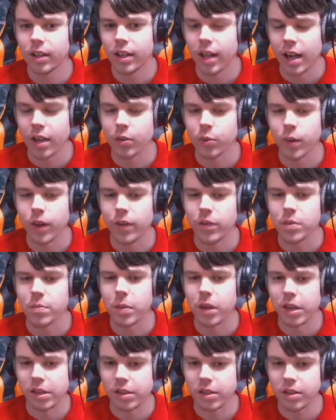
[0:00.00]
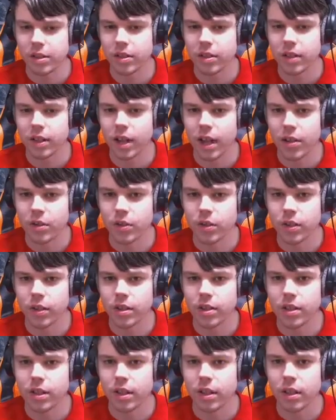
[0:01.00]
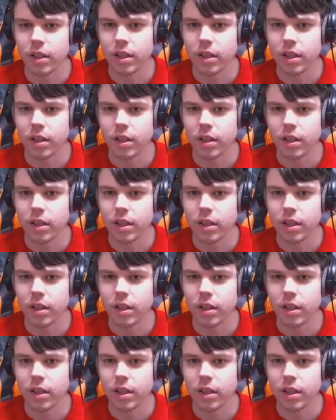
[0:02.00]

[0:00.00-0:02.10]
next wave spawns, as you can see.